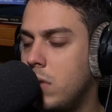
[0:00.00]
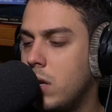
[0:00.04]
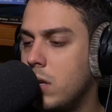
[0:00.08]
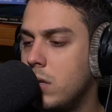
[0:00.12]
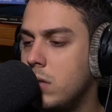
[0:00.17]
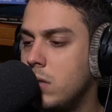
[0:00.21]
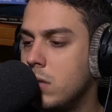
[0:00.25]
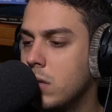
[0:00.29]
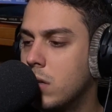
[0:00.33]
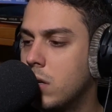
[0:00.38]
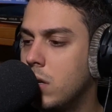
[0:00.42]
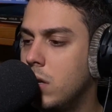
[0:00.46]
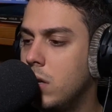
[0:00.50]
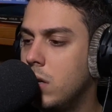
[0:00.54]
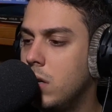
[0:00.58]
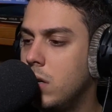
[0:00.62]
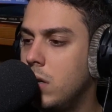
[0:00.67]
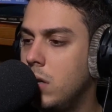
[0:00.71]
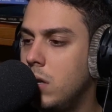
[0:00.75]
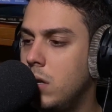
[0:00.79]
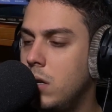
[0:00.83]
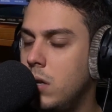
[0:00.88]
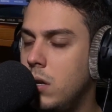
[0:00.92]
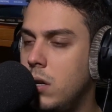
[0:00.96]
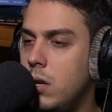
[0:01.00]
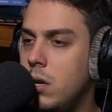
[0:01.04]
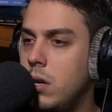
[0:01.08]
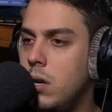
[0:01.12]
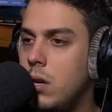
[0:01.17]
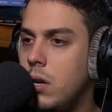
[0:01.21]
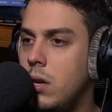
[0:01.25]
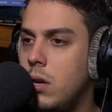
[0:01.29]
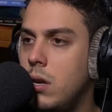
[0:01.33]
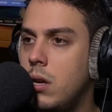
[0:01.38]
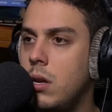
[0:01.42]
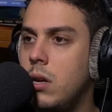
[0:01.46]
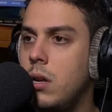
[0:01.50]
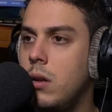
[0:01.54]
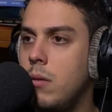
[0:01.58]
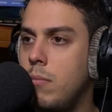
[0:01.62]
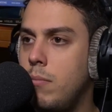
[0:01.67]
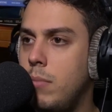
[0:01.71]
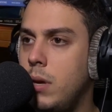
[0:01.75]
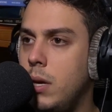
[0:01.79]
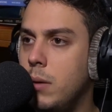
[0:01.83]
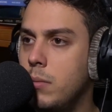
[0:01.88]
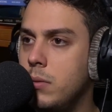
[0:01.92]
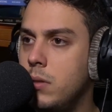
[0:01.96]
you're going to be
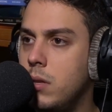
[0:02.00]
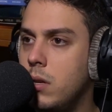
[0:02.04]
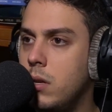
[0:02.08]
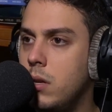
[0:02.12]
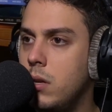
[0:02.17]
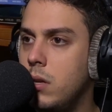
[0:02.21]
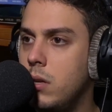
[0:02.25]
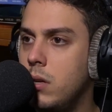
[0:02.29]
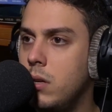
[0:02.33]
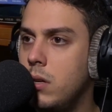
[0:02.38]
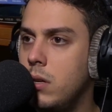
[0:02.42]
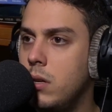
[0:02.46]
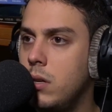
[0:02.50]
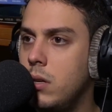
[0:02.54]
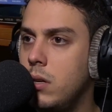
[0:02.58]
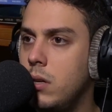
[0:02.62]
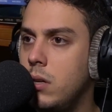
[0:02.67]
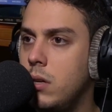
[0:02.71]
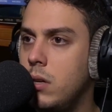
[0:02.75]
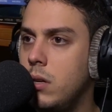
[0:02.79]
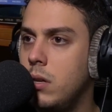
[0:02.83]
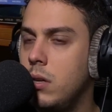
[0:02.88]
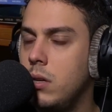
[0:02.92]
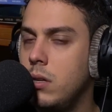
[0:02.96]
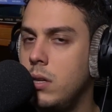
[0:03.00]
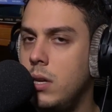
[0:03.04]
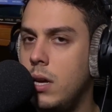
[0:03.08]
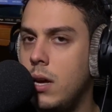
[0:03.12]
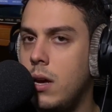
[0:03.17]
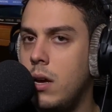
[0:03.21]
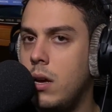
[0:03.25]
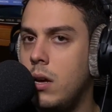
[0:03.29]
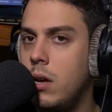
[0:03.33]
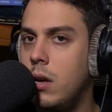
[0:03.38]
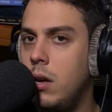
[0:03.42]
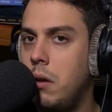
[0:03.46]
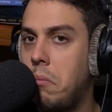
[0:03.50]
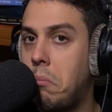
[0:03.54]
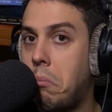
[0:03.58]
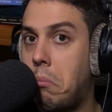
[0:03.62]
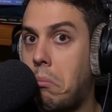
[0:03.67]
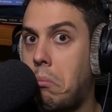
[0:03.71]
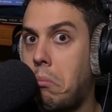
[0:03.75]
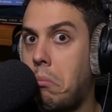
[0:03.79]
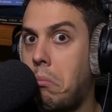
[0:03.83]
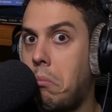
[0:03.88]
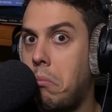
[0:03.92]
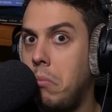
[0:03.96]
able to, yeah,
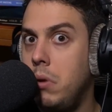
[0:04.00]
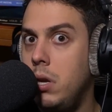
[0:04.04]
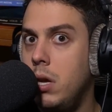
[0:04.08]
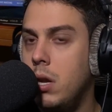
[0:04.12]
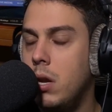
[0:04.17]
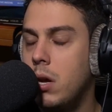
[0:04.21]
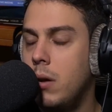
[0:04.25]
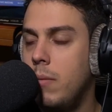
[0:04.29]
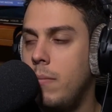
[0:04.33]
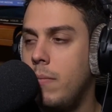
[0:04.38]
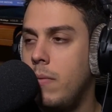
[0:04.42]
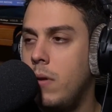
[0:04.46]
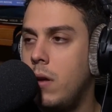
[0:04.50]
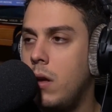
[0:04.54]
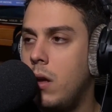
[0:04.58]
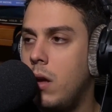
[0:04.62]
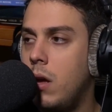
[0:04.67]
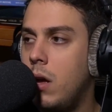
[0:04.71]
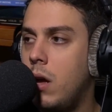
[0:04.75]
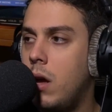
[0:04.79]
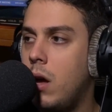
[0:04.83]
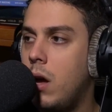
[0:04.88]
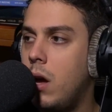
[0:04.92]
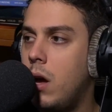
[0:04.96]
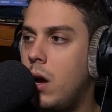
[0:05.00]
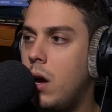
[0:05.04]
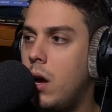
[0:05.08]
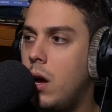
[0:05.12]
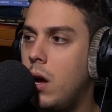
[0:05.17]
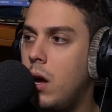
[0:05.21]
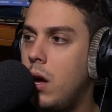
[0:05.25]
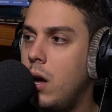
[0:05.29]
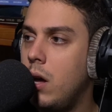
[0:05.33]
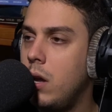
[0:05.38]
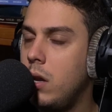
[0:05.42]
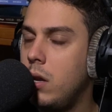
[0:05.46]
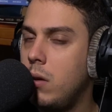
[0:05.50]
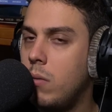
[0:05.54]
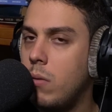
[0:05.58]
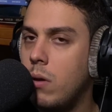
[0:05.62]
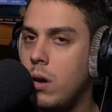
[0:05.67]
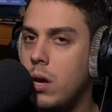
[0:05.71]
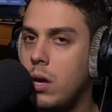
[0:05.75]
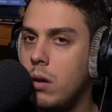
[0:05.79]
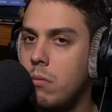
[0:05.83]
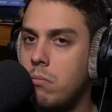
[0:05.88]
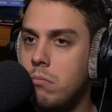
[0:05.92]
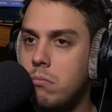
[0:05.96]
you know. Uh, anyway...
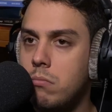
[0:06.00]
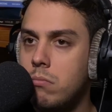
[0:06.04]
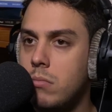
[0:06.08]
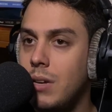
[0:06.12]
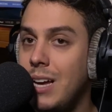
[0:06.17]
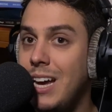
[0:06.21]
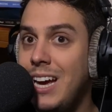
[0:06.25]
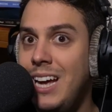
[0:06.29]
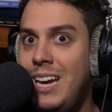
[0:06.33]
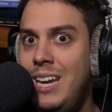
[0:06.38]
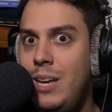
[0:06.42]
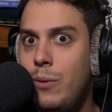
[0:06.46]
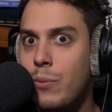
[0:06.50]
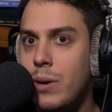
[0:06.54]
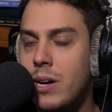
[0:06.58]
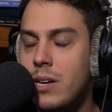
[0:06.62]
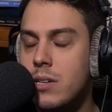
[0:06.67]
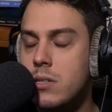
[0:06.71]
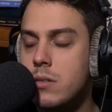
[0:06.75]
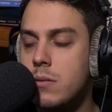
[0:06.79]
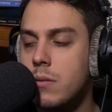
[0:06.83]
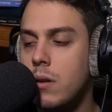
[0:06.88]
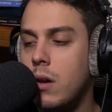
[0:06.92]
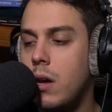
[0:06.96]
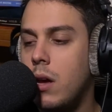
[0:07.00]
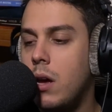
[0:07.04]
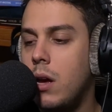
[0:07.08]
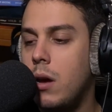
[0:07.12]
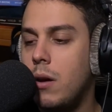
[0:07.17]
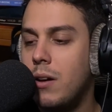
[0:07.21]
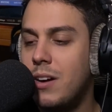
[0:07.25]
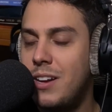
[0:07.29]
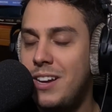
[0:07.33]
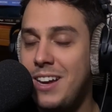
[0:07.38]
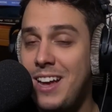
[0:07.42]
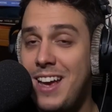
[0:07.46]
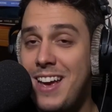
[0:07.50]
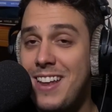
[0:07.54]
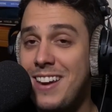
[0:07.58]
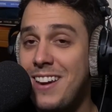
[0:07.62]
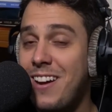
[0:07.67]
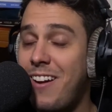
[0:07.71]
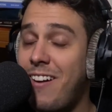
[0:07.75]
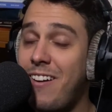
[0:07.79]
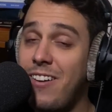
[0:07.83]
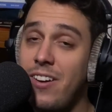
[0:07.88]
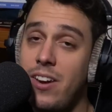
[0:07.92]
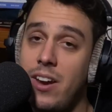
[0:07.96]
Anyways, uh, I'm going to end it
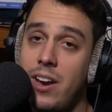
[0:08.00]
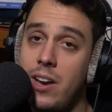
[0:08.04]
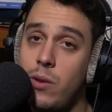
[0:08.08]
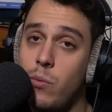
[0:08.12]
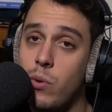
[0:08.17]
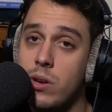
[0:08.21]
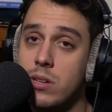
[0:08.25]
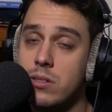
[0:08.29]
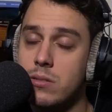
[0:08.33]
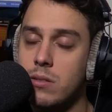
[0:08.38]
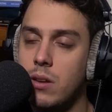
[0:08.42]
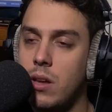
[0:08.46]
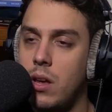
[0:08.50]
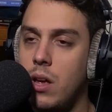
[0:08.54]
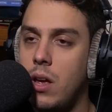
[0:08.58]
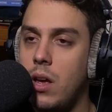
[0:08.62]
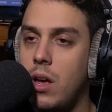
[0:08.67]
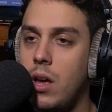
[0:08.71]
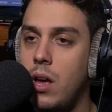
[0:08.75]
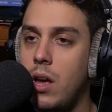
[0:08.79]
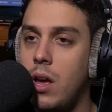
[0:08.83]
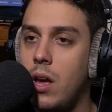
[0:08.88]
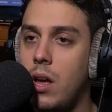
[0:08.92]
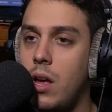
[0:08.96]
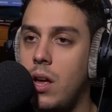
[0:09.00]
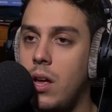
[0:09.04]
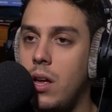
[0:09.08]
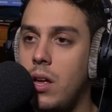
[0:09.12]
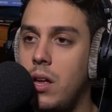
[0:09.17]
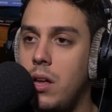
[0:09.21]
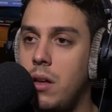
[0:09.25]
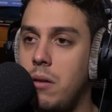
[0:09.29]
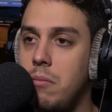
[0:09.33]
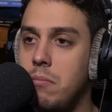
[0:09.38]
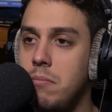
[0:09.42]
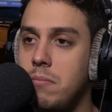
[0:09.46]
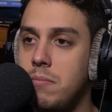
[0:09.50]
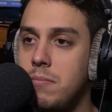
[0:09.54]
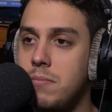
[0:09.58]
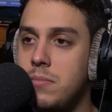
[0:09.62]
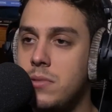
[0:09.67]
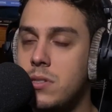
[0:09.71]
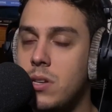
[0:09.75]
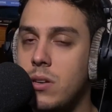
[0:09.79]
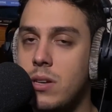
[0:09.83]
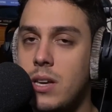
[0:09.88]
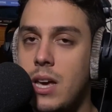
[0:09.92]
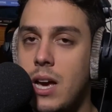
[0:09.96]
on anyways. So
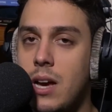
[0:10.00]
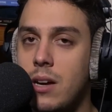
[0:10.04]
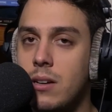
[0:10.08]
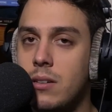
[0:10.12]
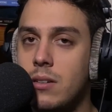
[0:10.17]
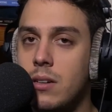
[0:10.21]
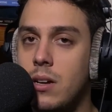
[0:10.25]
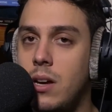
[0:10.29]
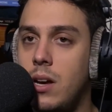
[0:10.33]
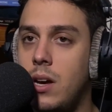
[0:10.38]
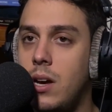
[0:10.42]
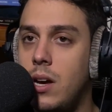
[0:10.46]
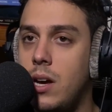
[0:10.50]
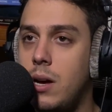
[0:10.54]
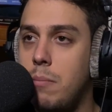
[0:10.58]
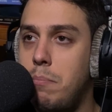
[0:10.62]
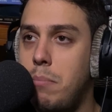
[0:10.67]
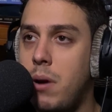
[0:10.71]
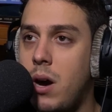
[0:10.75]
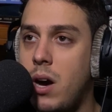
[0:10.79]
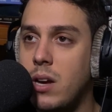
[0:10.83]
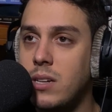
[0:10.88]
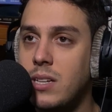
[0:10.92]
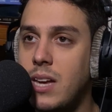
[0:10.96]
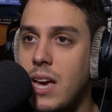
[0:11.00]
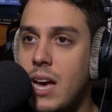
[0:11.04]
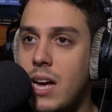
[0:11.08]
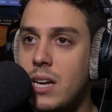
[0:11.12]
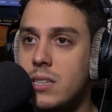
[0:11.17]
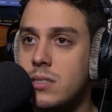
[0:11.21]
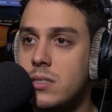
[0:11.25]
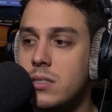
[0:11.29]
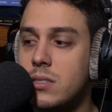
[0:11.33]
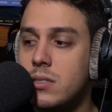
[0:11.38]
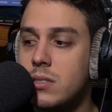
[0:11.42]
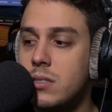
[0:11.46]
yeah, uh, podcast